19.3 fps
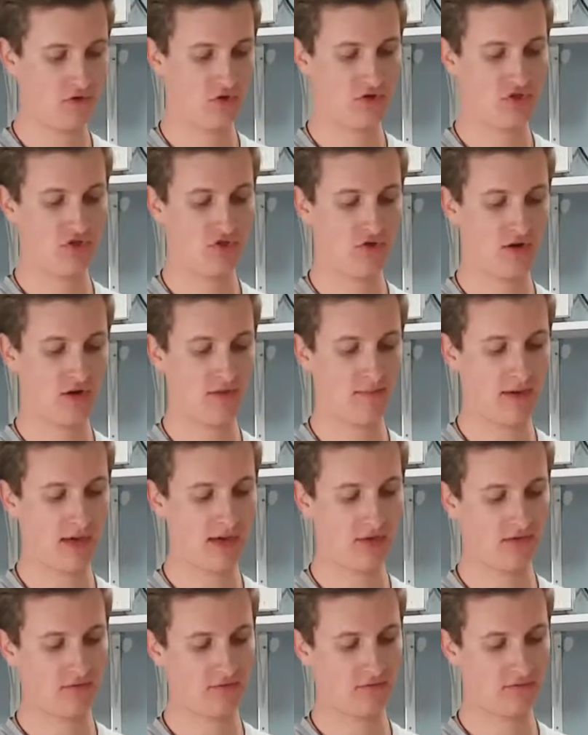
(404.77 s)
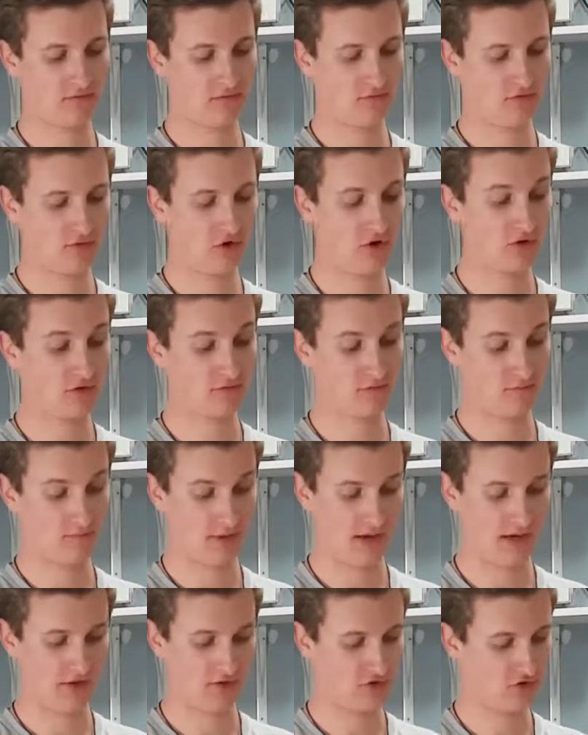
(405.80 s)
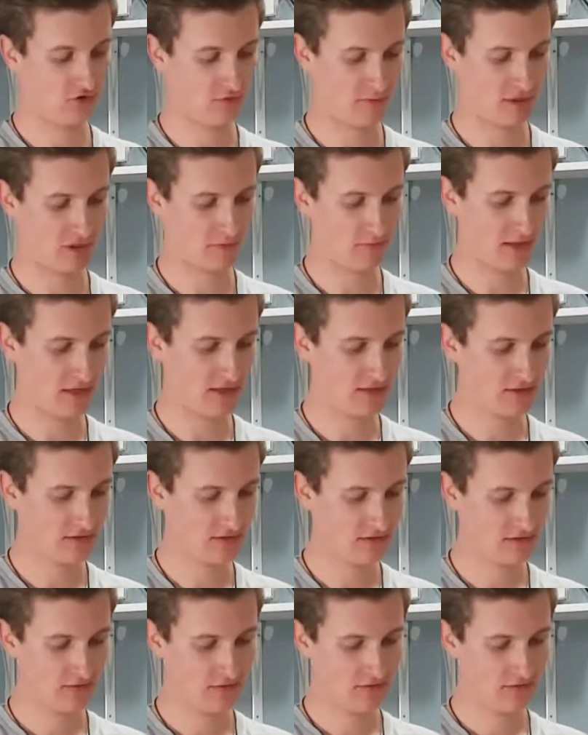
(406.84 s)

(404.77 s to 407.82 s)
Just trying to not make too much mess.